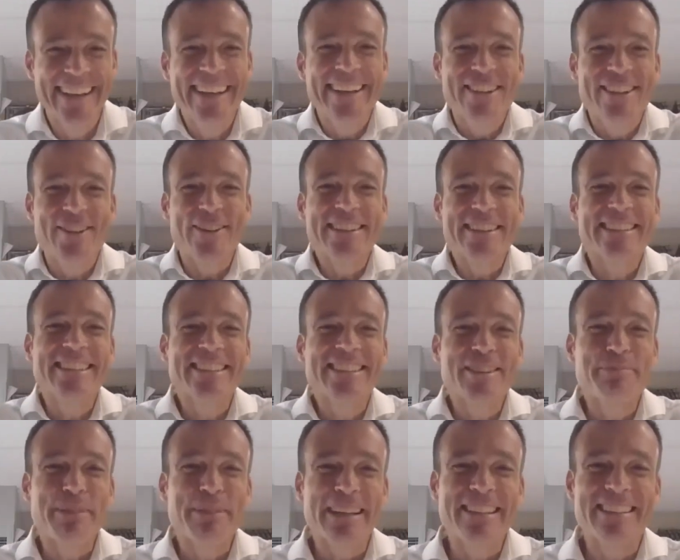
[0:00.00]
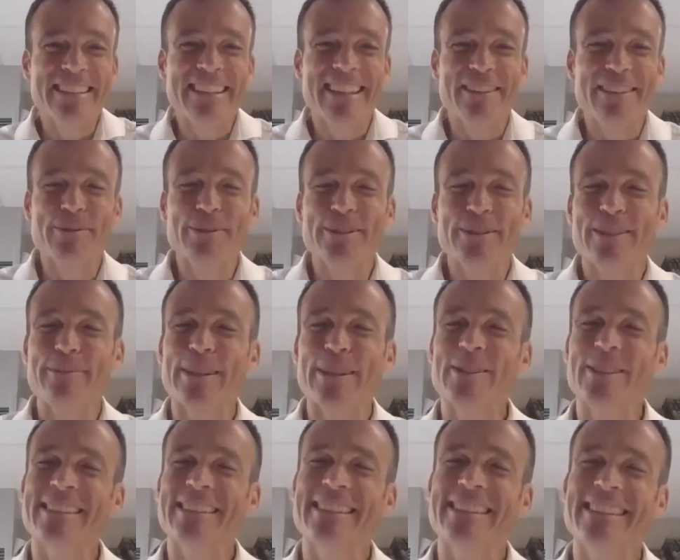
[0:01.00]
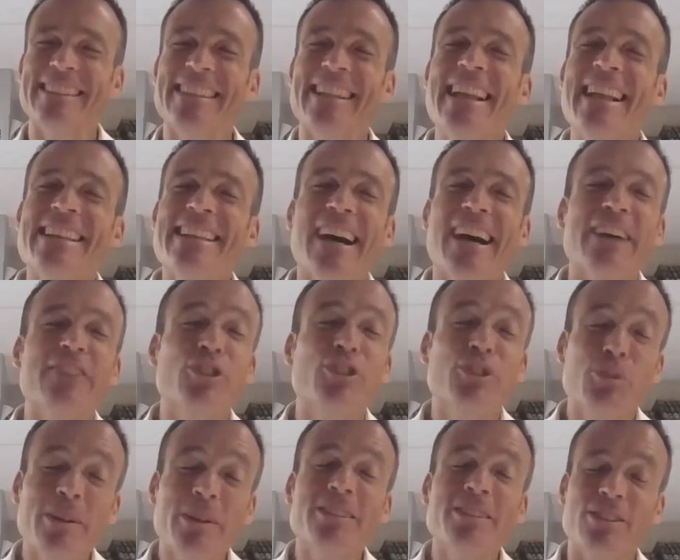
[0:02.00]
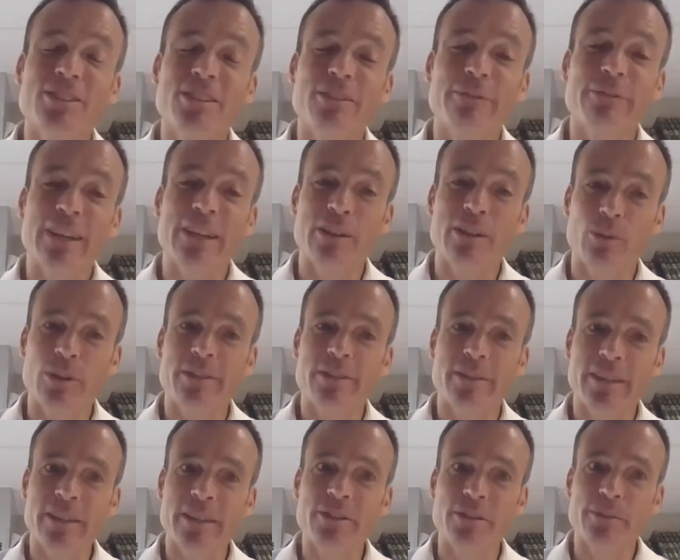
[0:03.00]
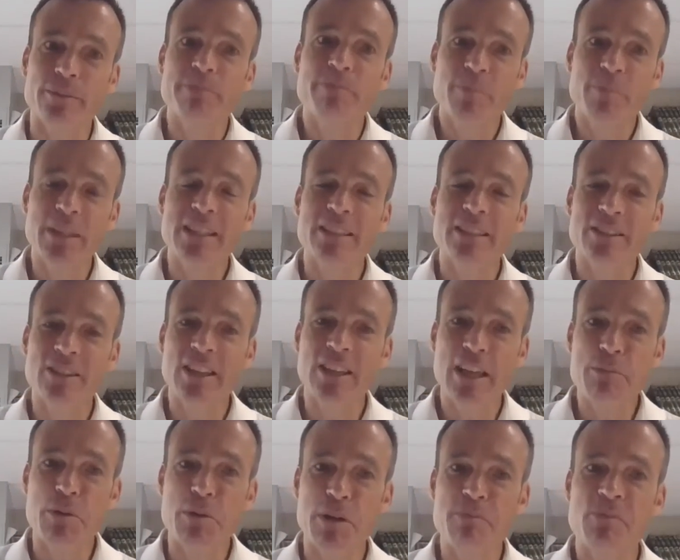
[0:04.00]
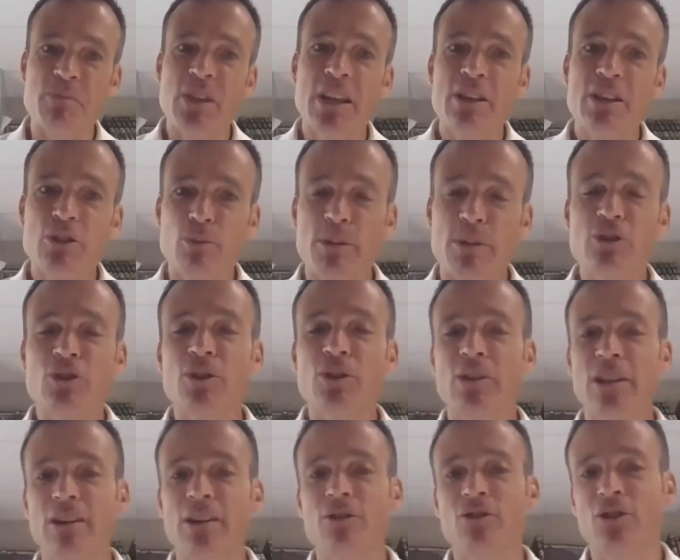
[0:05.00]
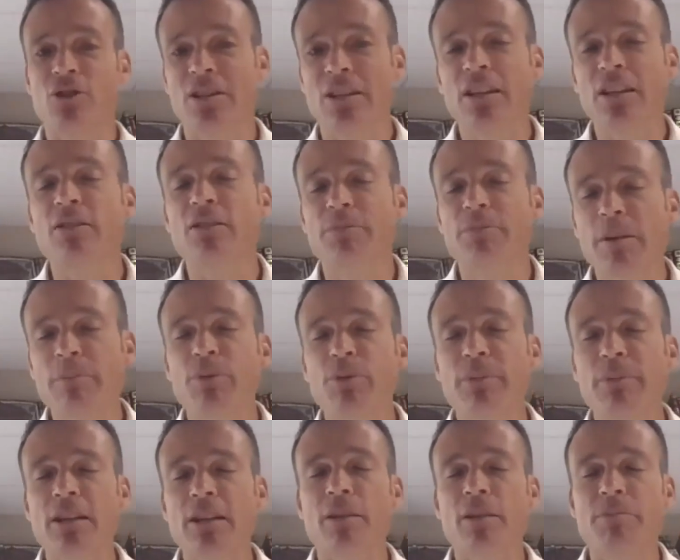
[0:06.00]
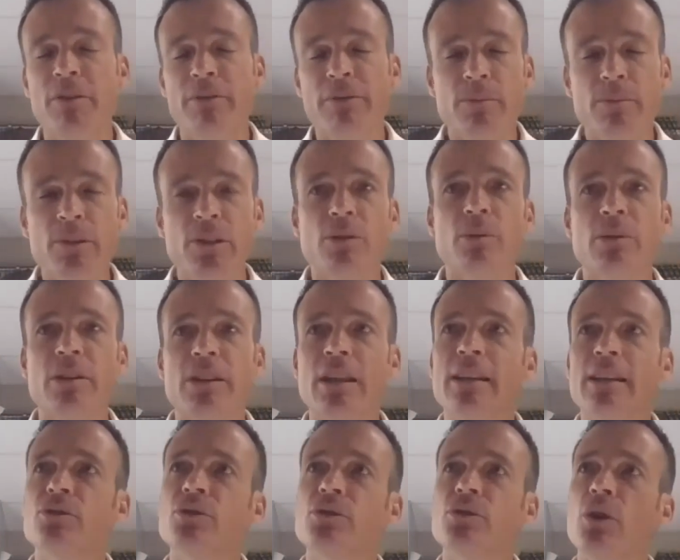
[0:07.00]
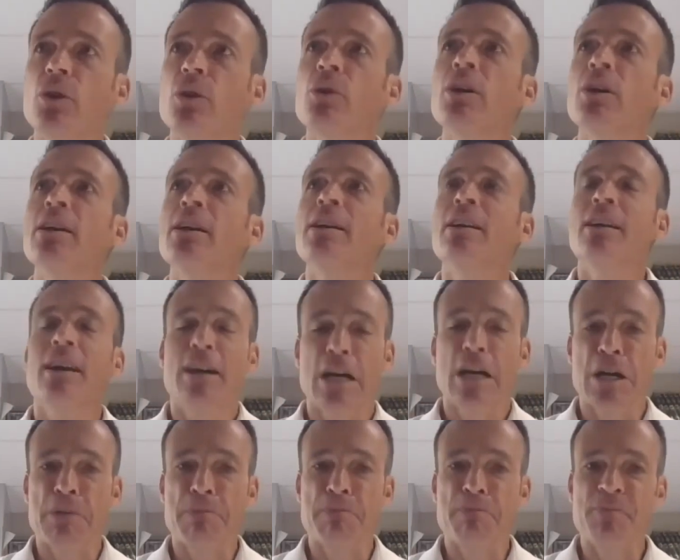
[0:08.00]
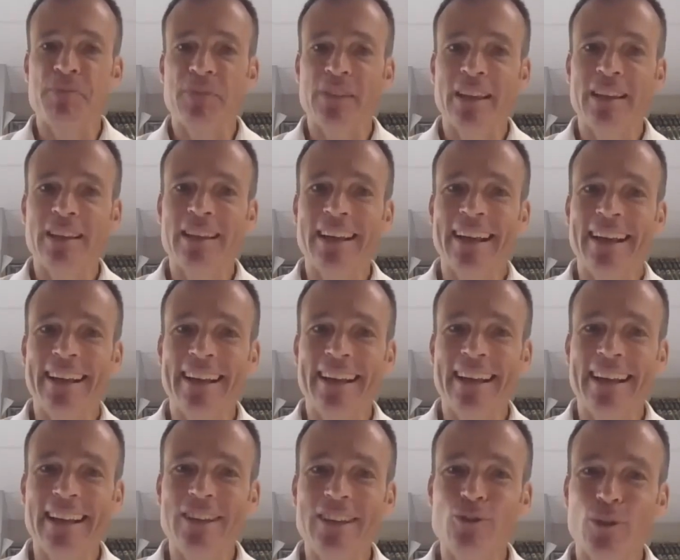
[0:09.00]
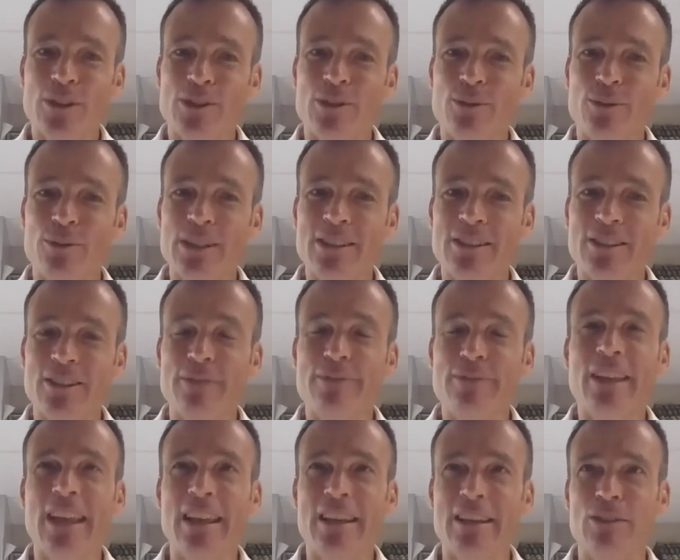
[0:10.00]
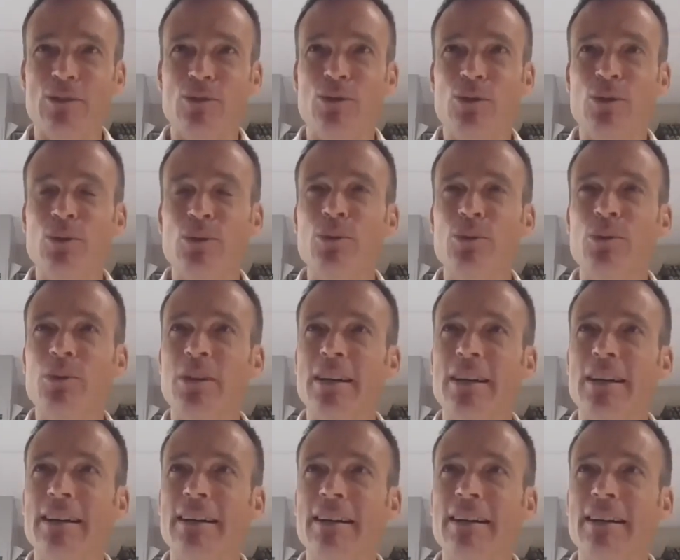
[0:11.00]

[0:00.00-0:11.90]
you anticipated that it was about to cut in. Yeah, I just wanted to define that word rasm because it came up. You mentioned it there, and just thinking of people who may not be familiar with that. So, at the risk of getting too